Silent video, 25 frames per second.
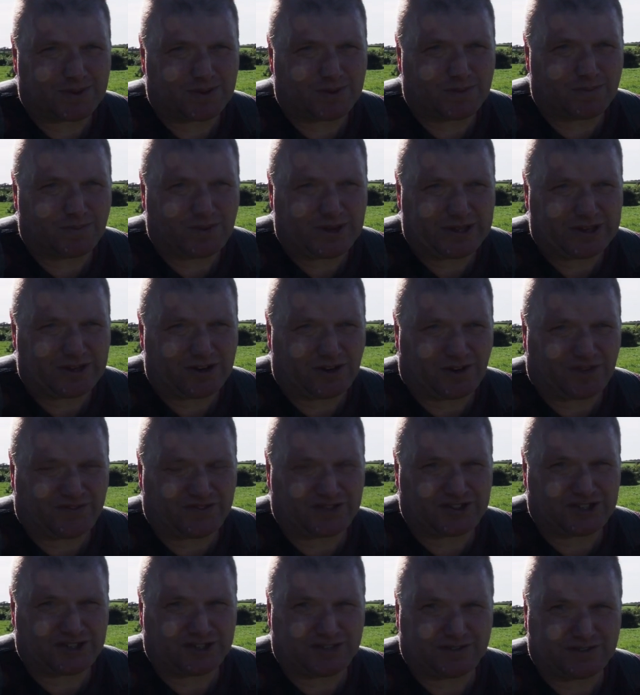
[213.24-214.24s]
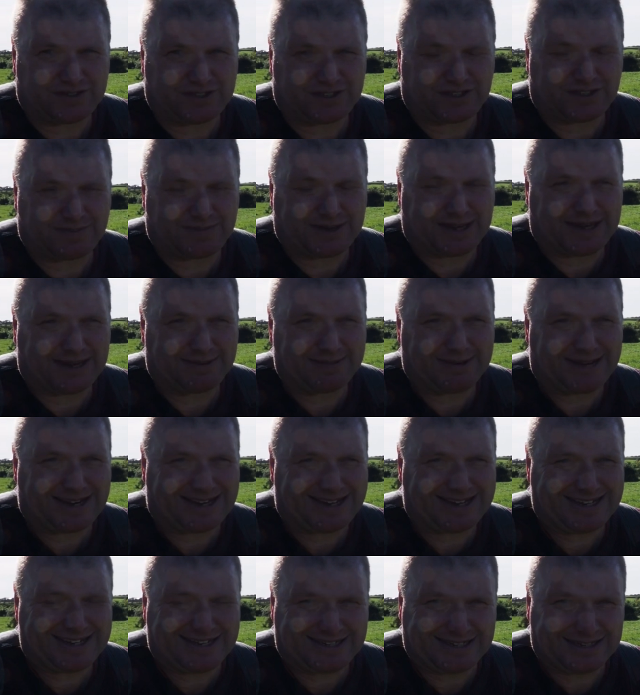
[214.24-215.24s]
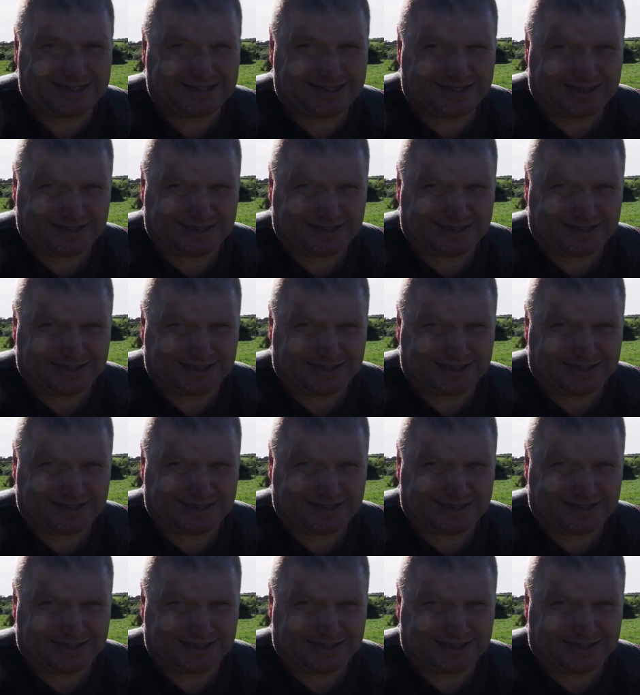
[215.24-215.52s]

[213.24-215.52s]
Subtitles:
with an offshoot that became a Llyd.